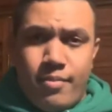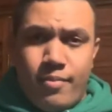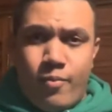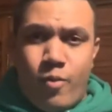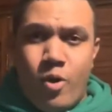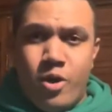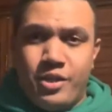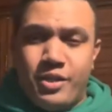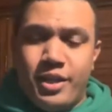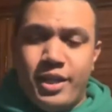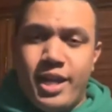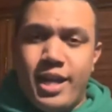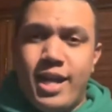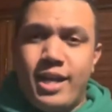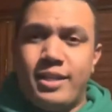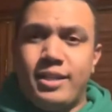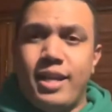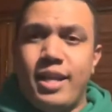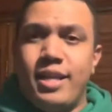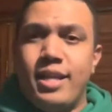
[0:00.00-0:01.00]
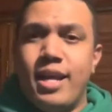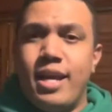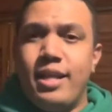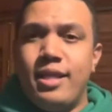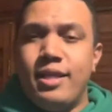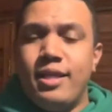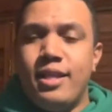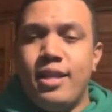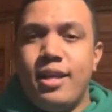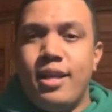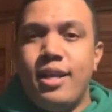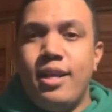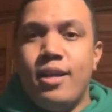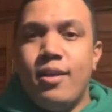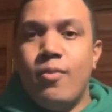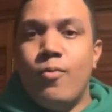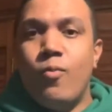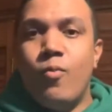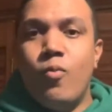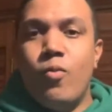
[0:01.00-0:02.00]
once again, I say that
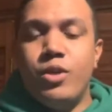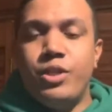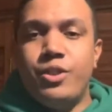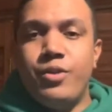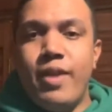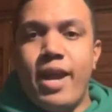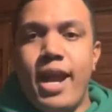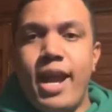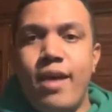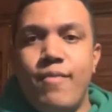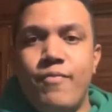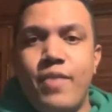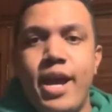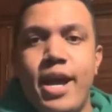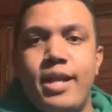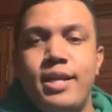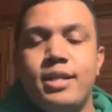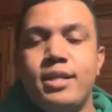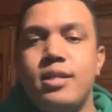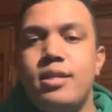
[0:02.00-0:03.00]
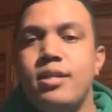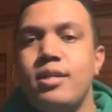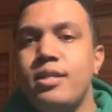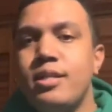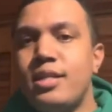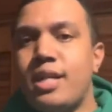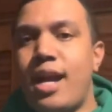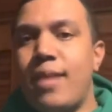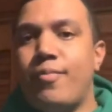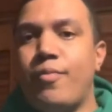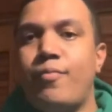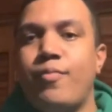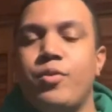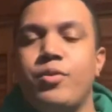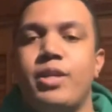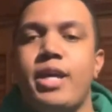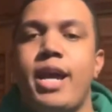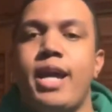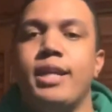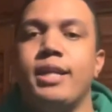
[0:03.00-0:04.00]
once you have that type of
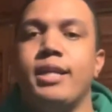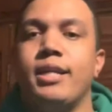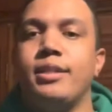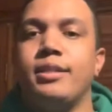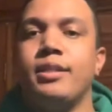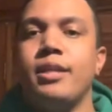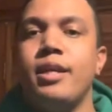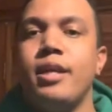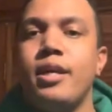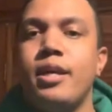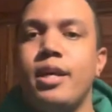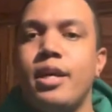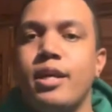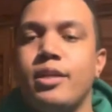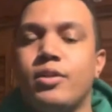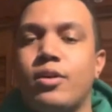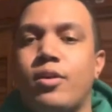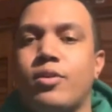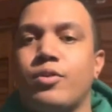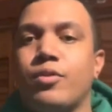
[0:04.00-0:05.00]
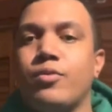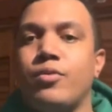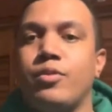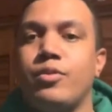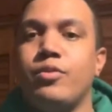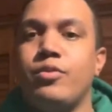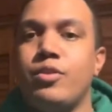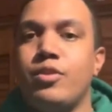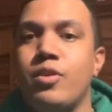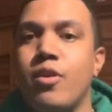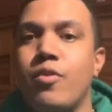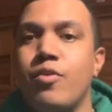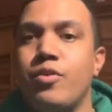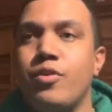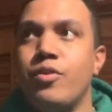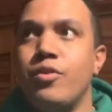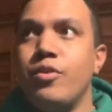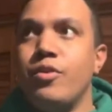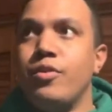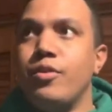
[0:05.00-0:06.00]
protagonist, it's also, you know,
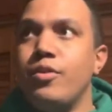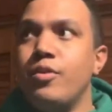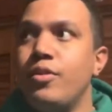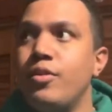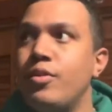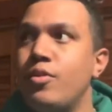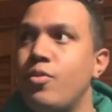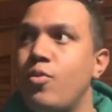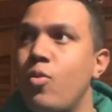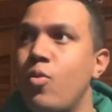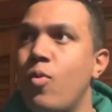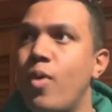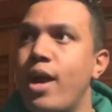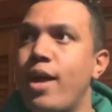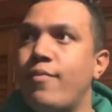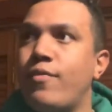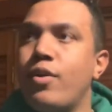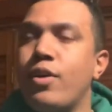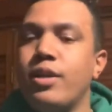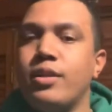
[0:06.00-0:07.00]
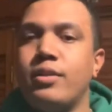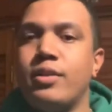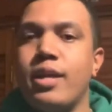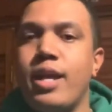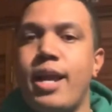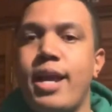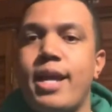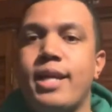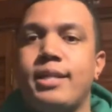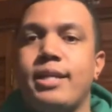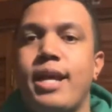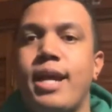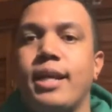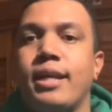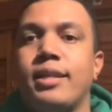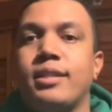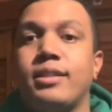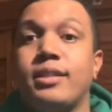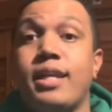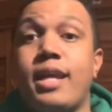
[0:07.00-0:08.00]
you whoever is the
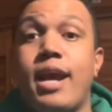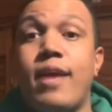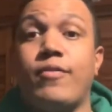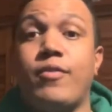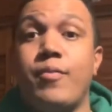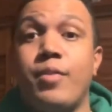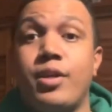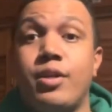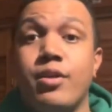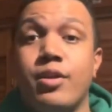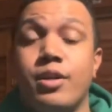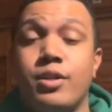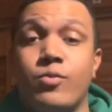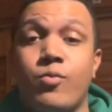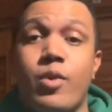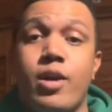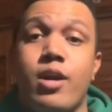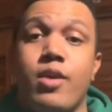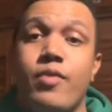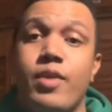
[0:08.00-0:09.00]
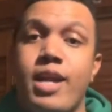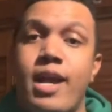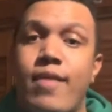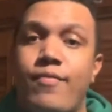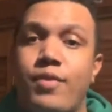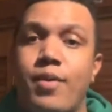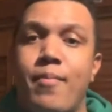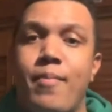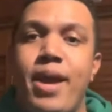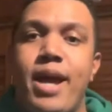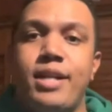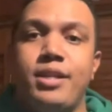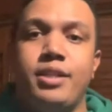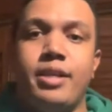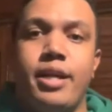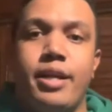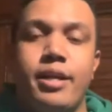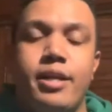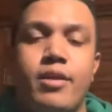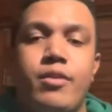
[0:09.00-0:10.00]
antagonist, they have to be good as well. They have to match
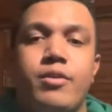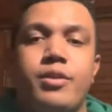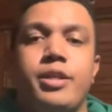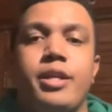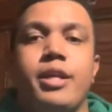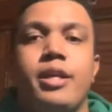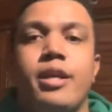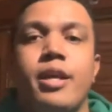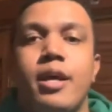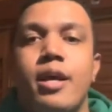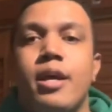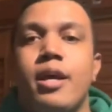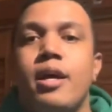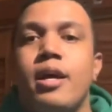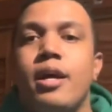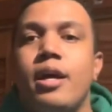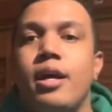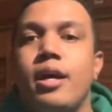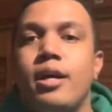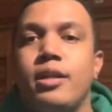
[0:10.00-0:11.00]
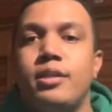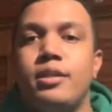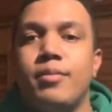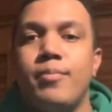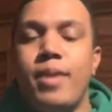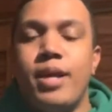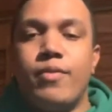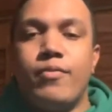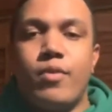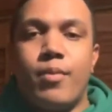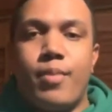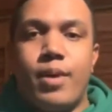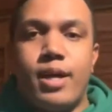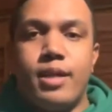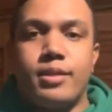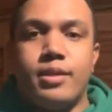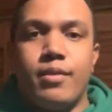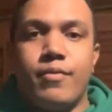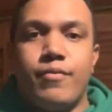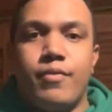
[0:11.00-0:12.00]
that energy uh, to make for a
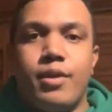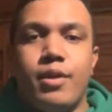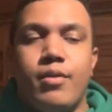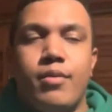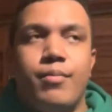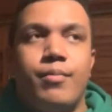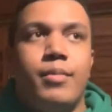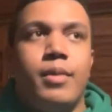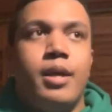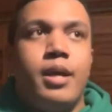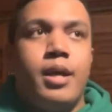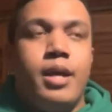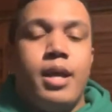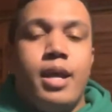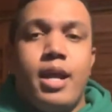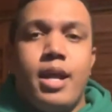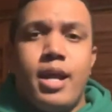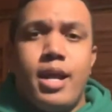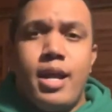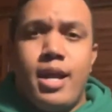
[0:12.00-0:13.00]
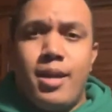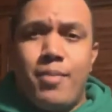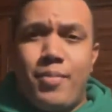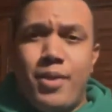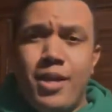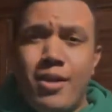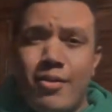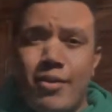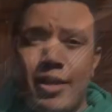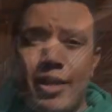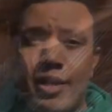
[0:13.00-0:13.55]
positive film. And Peter